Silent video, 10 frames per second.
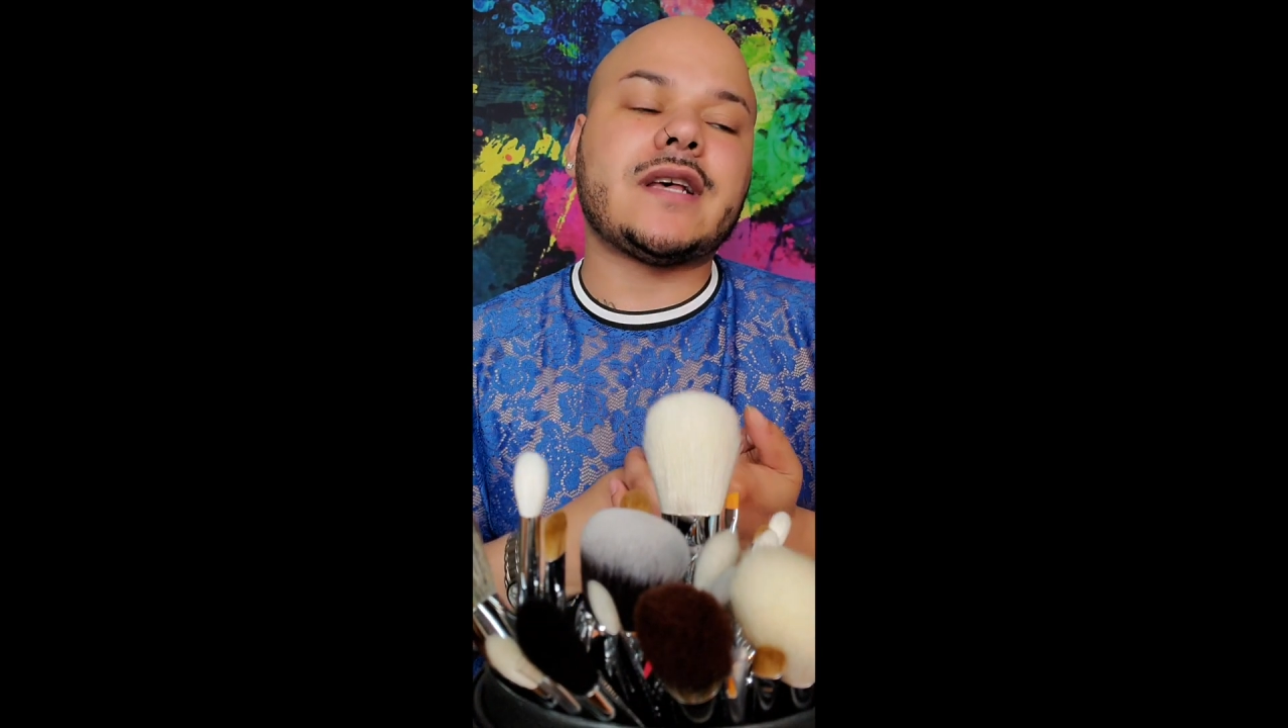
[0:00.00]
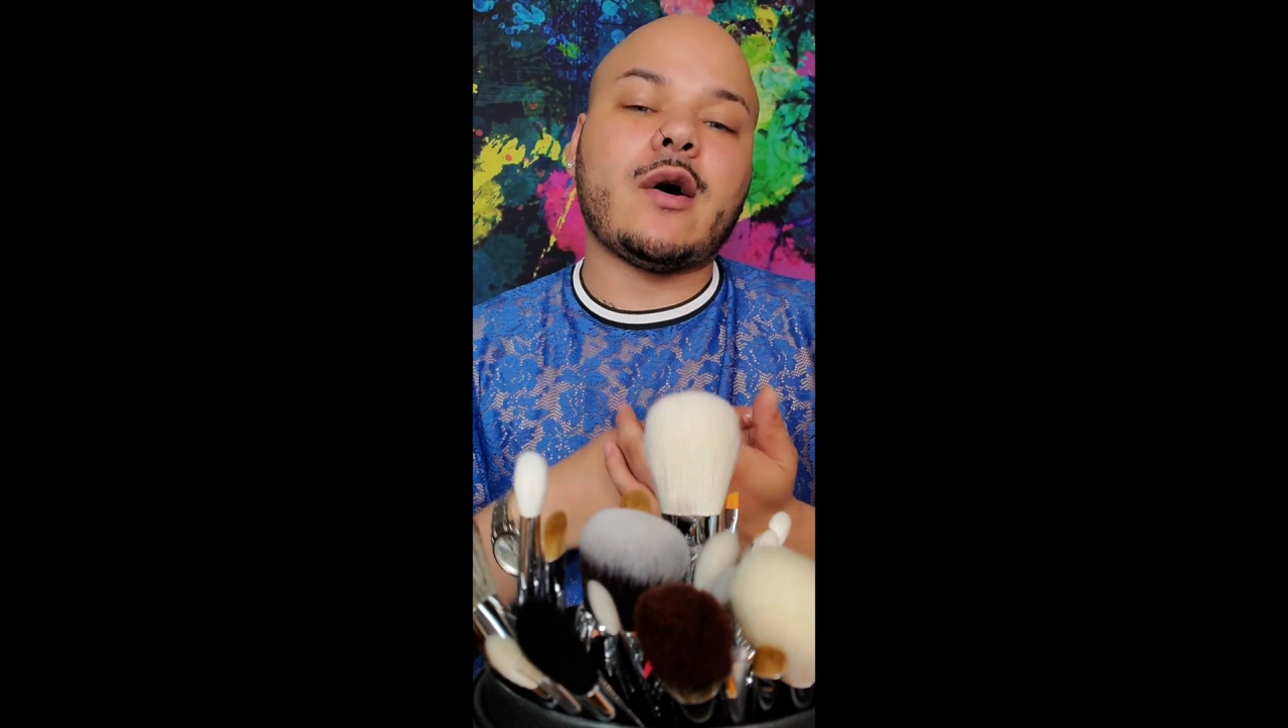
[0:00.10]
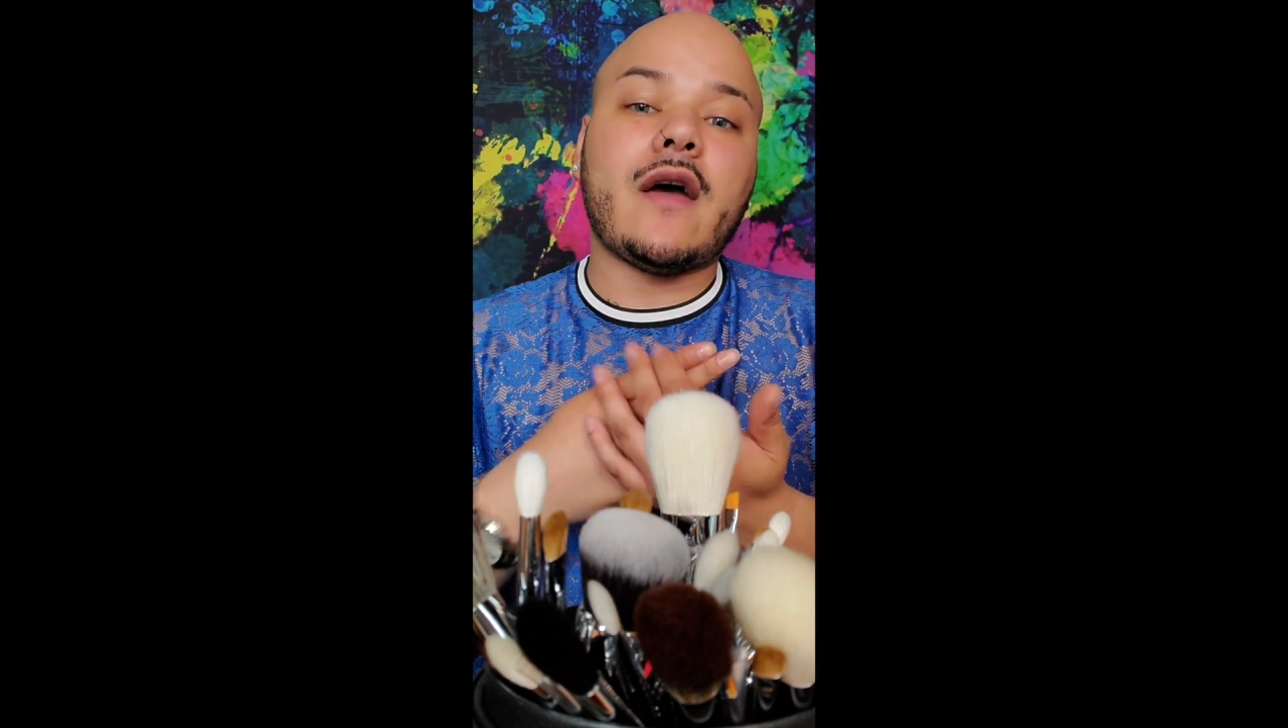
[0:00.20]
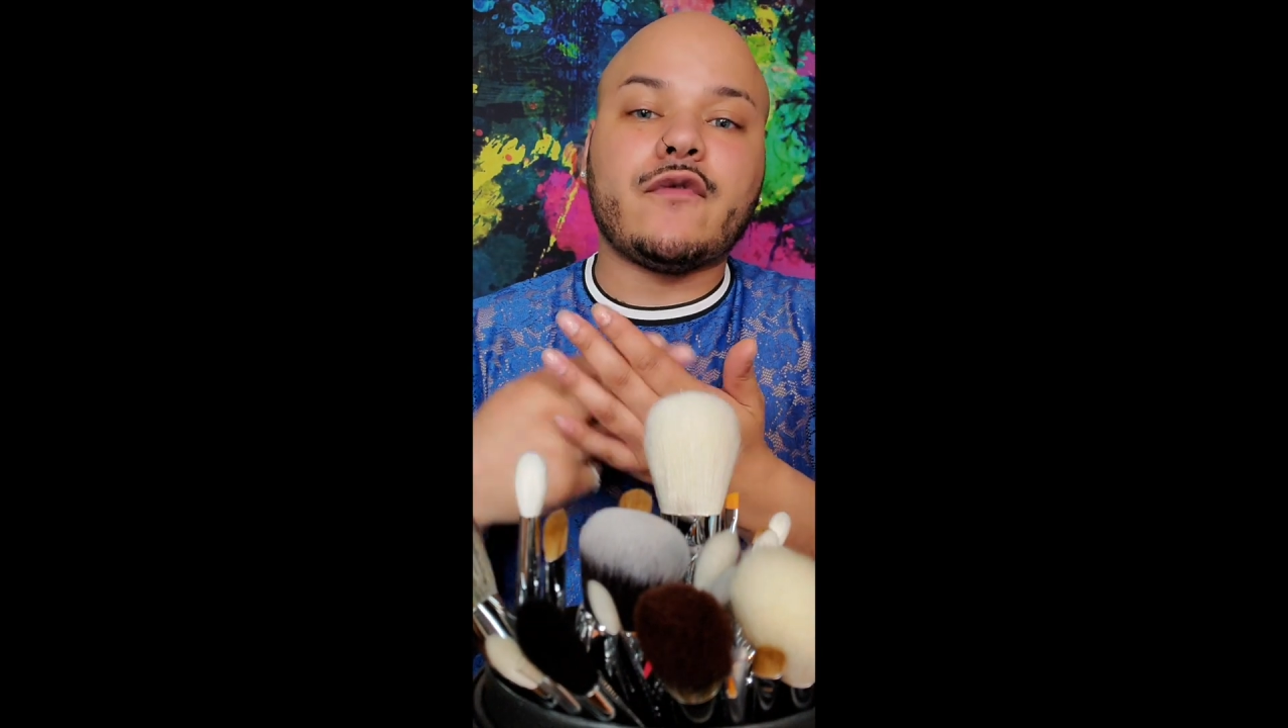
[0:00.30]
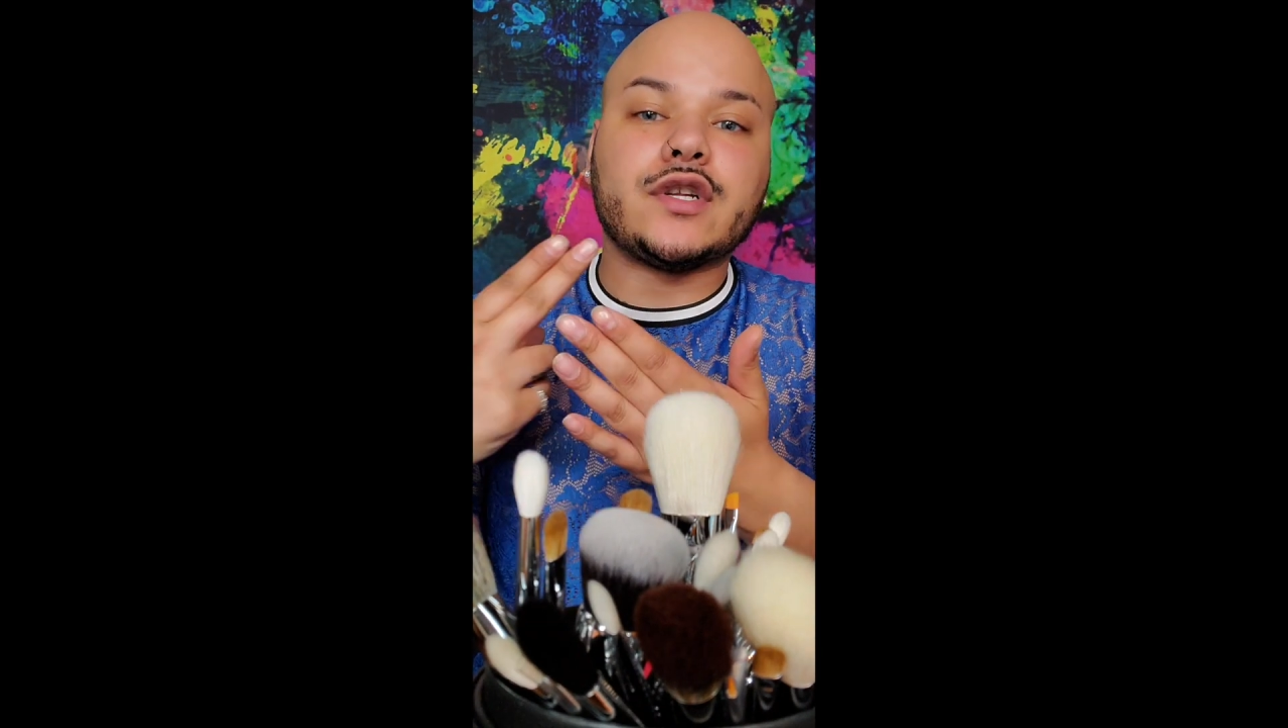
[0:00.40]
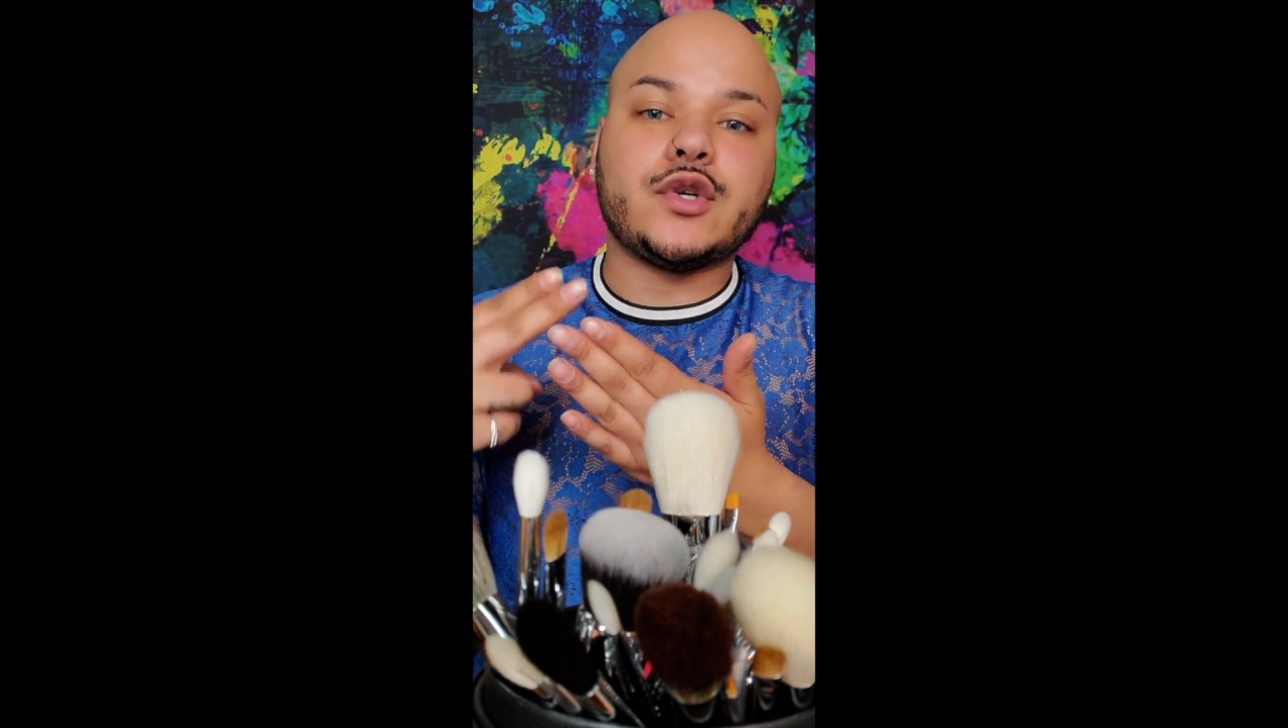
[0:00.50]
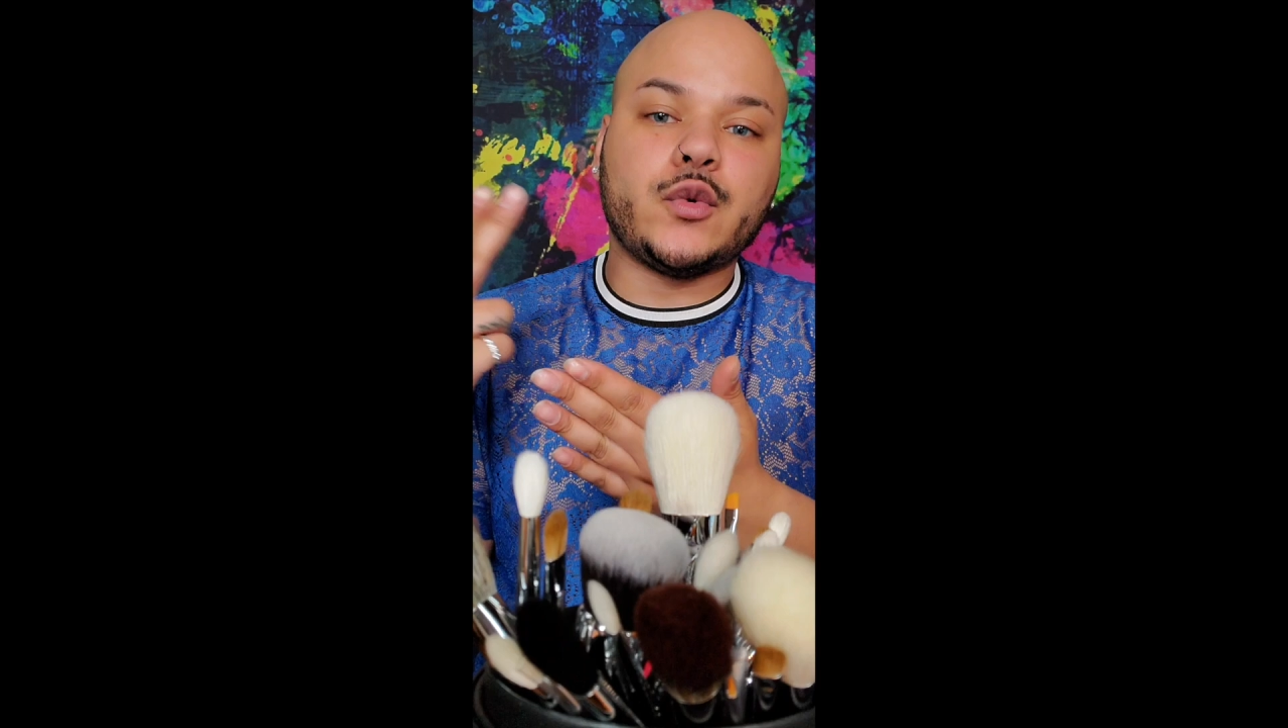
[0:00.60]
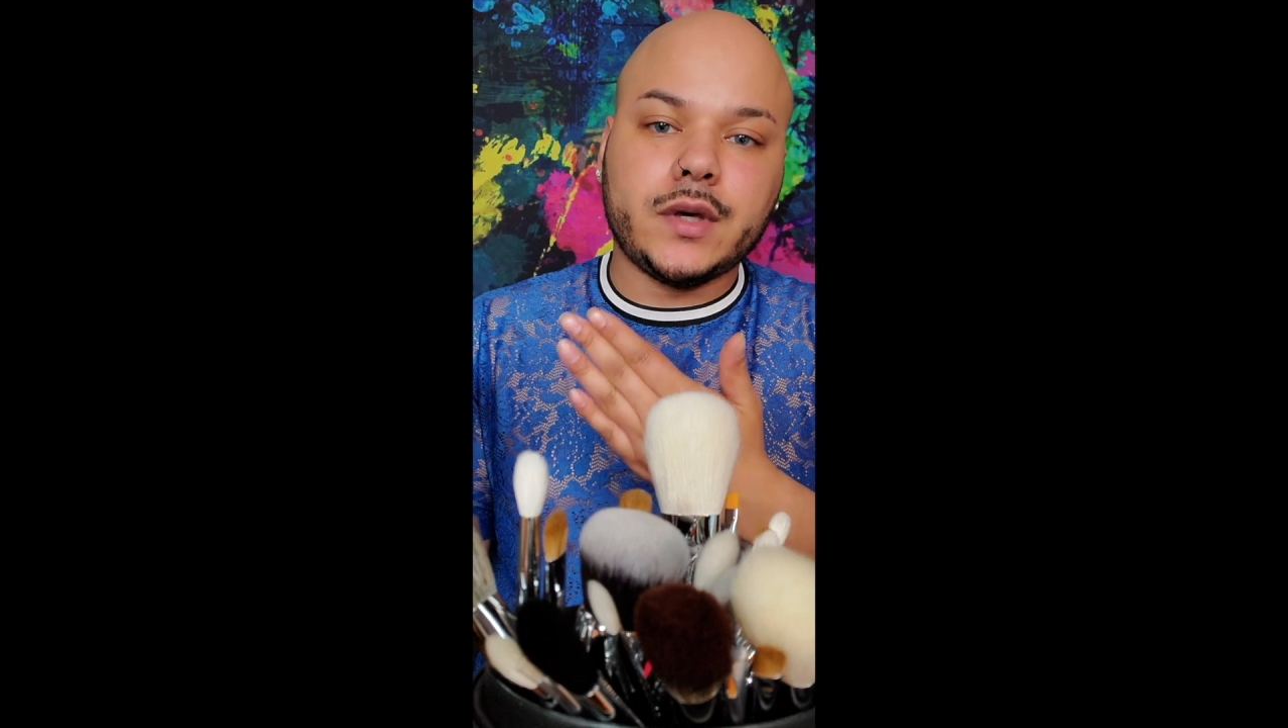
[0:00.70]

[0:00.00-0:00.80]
out every 2